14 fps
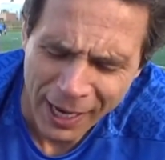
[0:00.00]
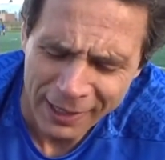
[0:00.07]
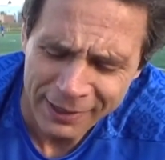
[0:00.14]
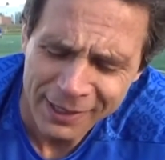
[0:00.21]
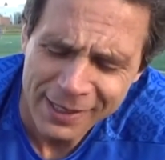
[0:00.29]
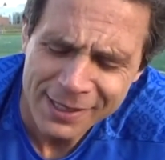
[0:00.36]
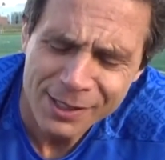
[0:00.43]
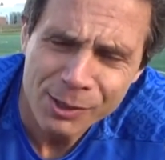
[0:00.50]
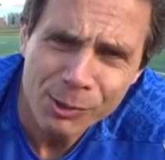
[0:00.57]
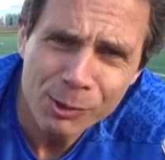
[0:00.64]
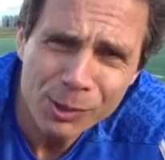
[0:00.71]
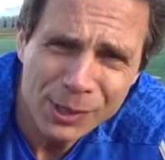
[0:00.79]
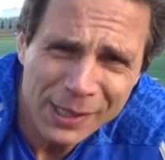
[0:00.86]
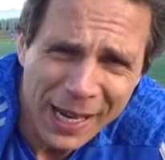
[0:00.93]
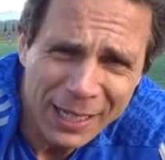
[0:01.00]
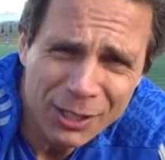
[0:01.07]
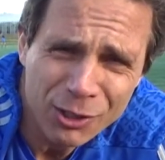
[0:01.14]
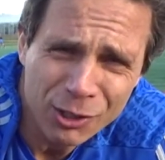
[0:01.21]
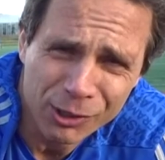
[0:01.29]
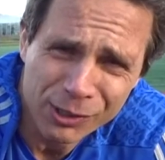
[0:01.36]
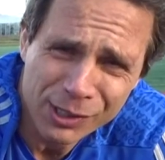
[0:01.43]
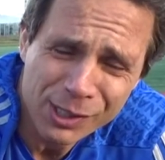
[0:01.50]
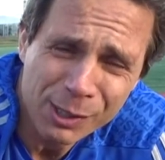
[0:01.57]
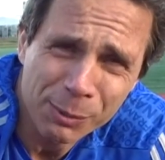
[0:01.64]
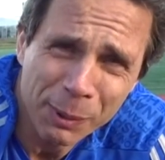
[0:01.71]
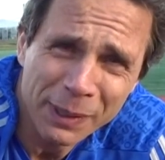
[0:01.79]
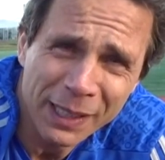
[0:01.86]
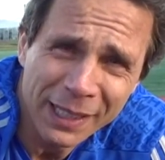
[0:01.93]
at least 2 sessions
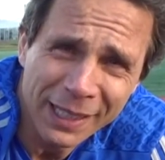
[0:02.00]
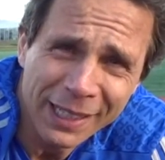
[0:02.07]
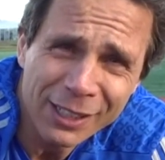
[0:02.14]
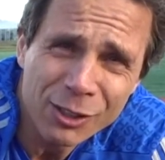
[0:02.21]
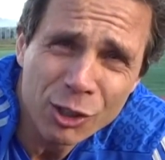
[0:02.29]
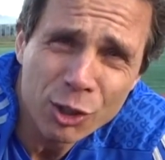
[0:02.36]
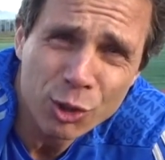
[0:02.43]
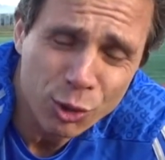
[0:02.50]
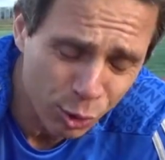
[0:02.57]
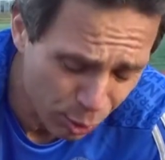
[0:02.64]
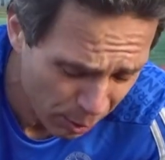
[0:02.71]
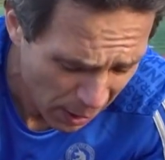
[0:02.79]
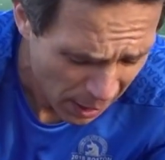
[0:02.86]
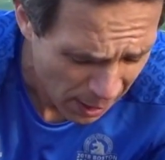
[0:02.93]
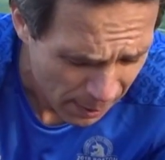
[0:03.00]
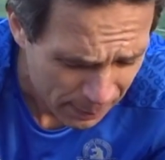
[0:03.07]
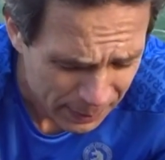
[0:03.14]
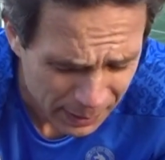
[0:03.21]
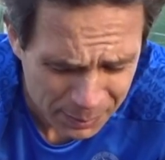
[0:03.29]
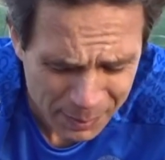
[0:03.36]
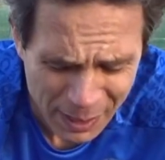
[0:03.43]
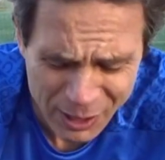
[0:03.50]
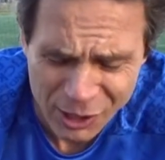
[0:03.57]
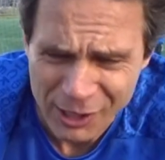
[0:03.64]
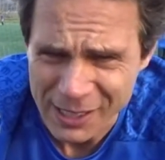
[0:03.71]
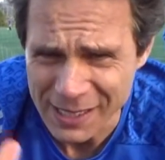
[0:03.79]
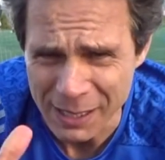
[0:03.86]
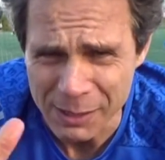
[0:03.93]
with each shoe pretty much at
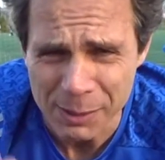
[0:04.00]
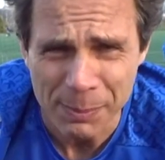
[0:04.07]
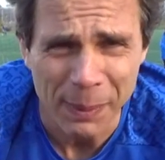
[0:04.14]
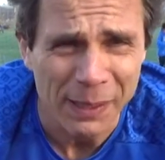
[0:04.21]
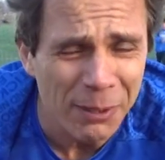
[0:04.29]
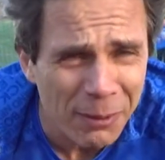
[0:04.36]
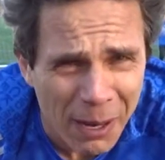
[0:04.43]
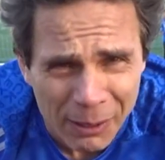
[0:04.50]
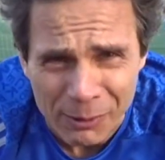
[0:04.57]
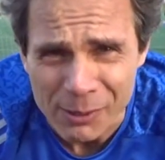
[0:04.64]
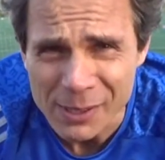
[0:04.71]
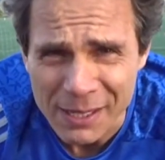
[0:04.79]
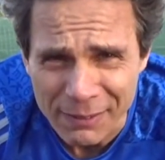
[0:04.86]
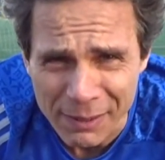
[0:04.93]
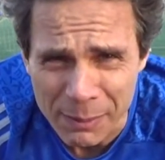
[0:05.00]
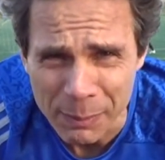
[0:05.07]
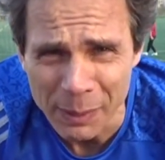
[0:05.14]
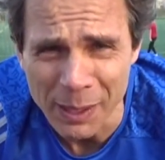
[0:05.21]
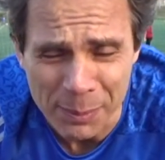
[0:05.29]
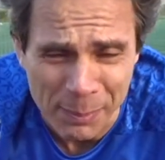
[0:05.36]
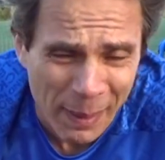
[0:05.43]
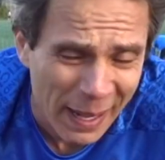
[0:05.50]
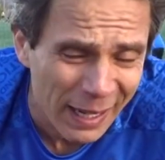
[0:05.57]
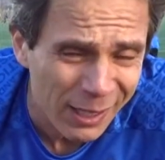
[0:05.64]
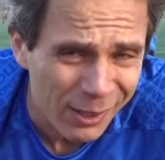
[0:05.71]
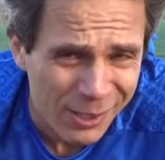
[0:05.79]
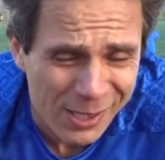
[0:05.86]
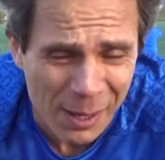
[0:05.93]
the same speed, around 7 minutes mile or